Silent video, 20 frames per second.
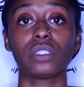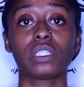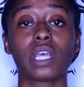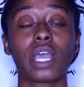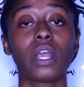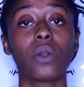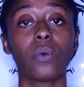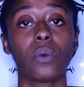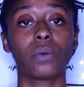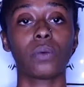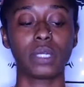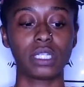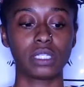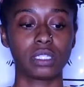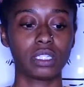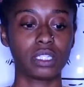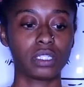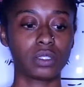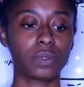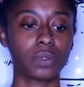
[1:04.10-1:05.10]
take what
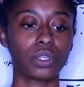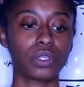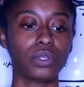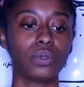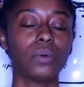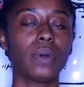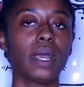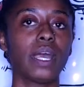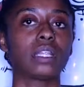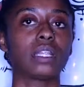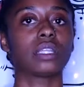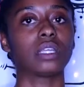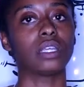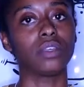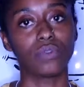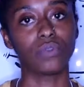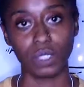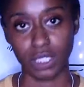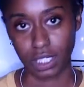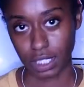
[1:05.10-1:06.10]
resonates with you and
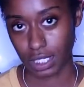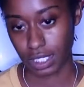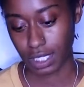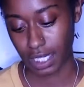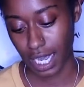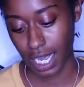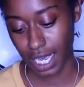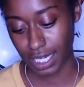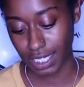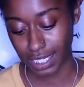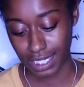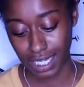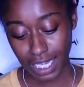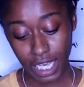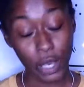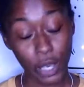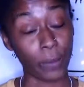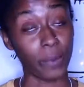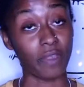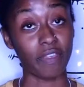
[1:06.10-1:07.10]
leave what does not.
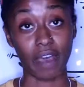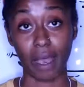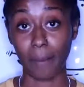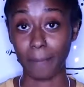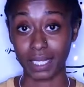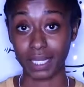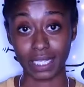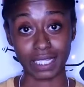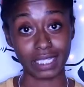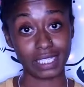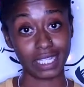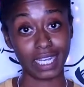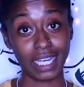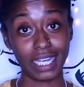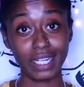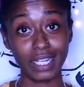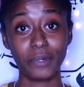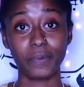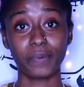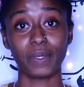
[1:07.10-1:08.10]
With that being
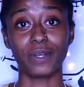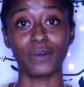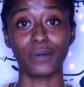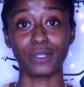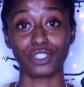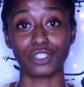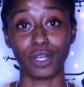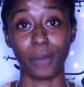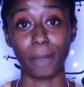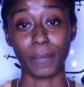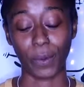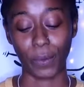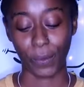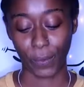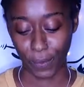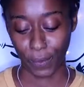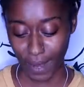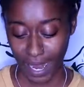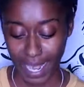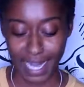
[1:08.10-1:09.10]
said, we can jump
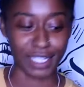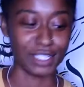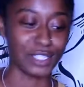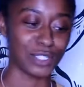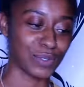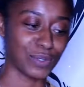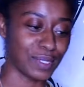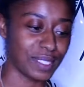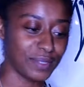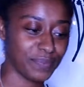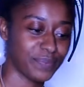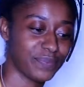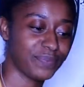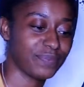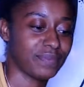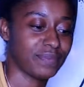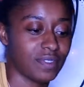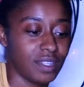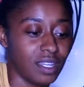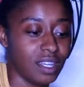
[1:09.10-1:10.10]
right into it.
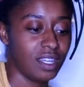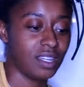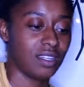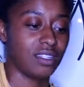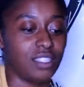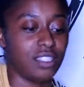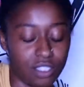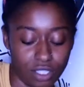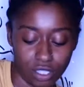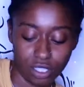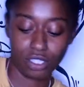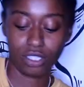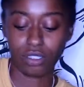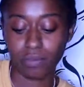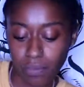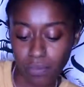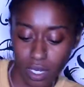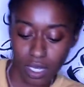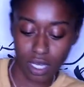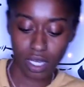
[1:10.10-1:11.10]

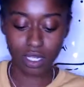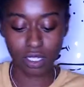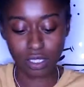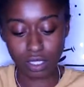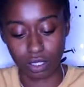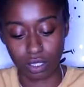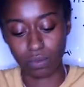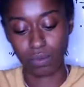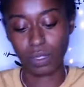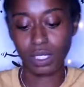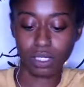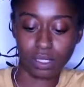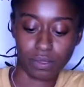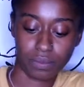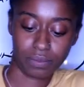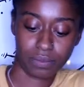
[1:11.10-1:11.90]
Jump right into it.